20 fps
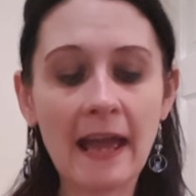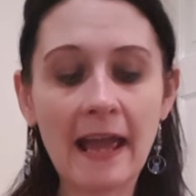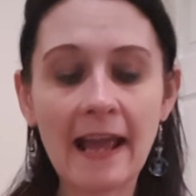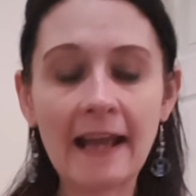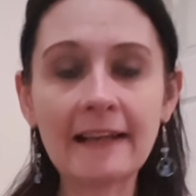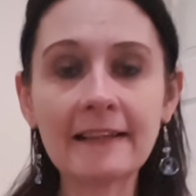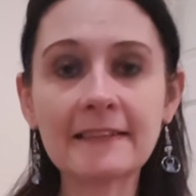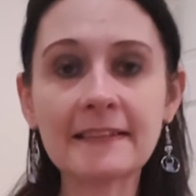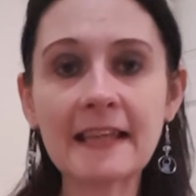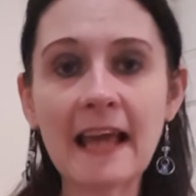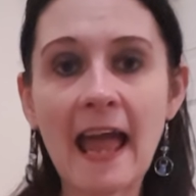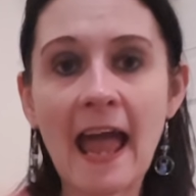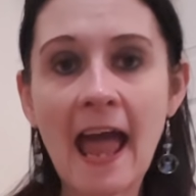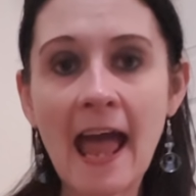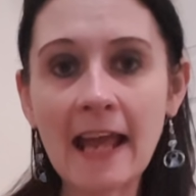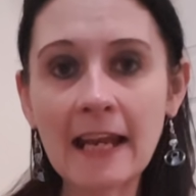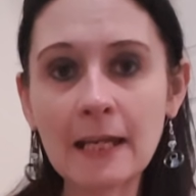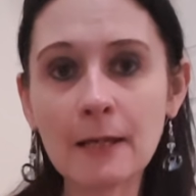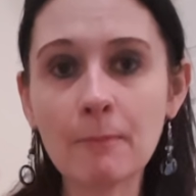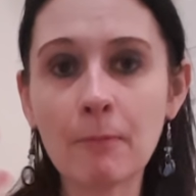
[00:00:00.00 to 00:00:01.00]
It's
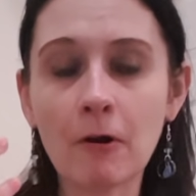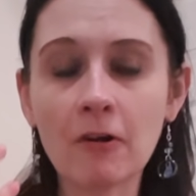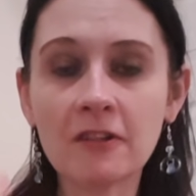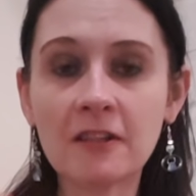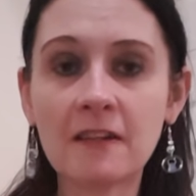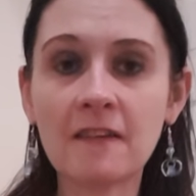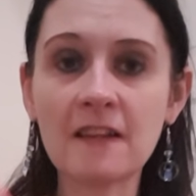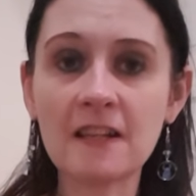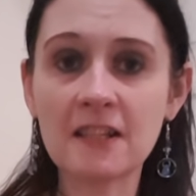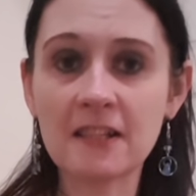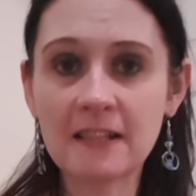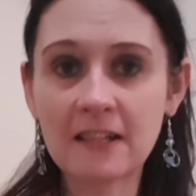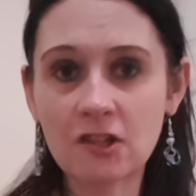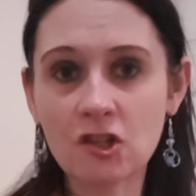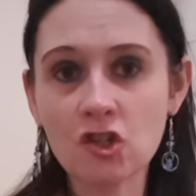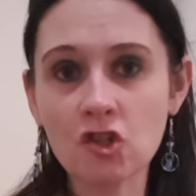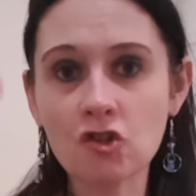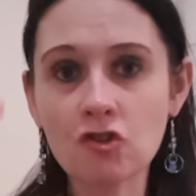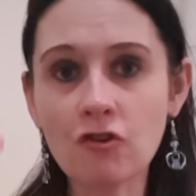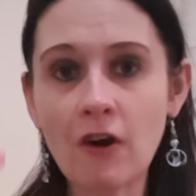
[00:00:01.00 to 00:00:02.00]
anybody that's
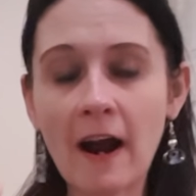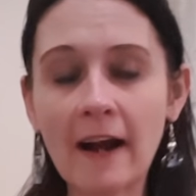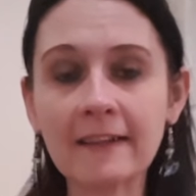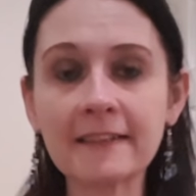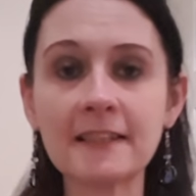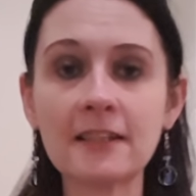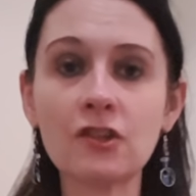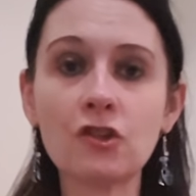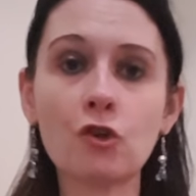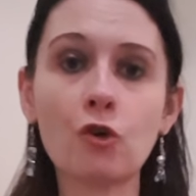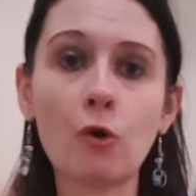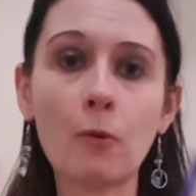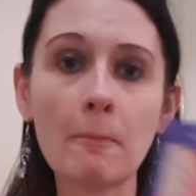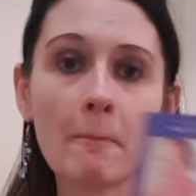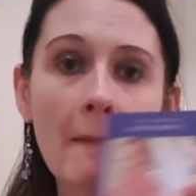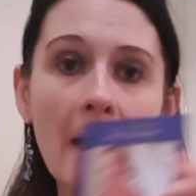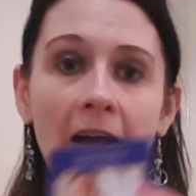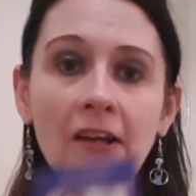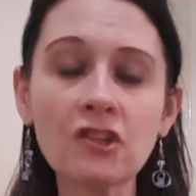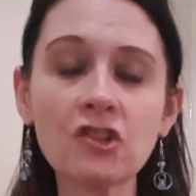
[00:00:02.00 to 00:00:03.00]
distracting your
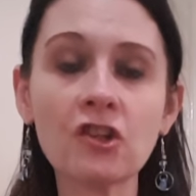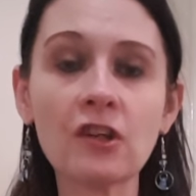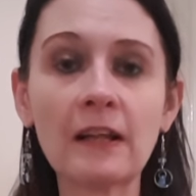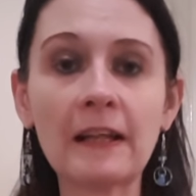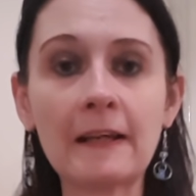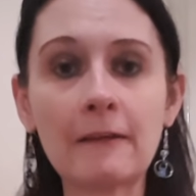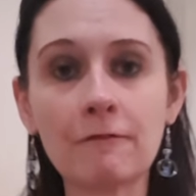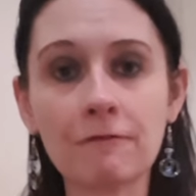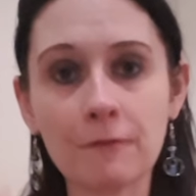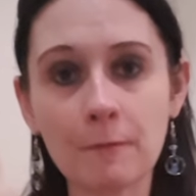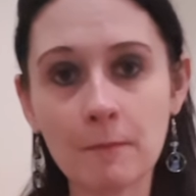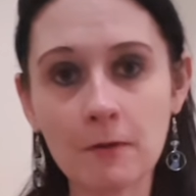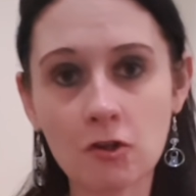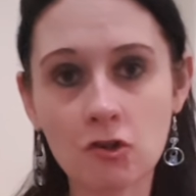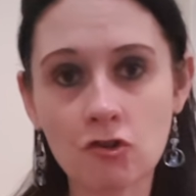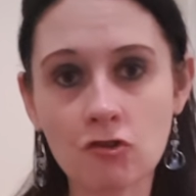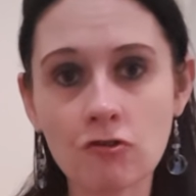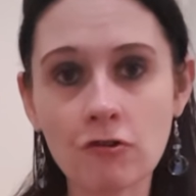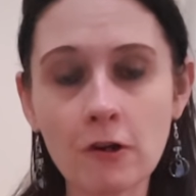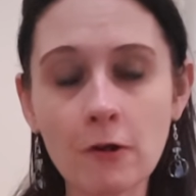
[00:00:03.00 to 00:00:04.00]
masculine from the
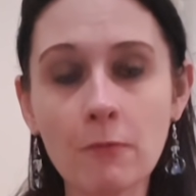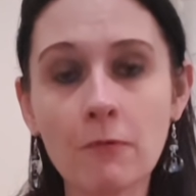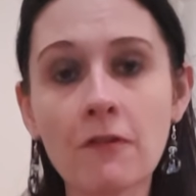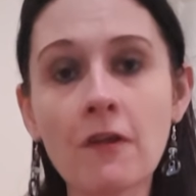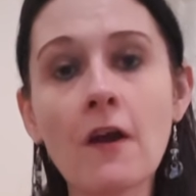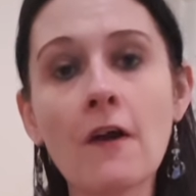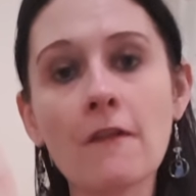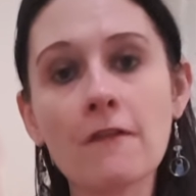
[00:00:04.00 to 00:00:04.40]
truth,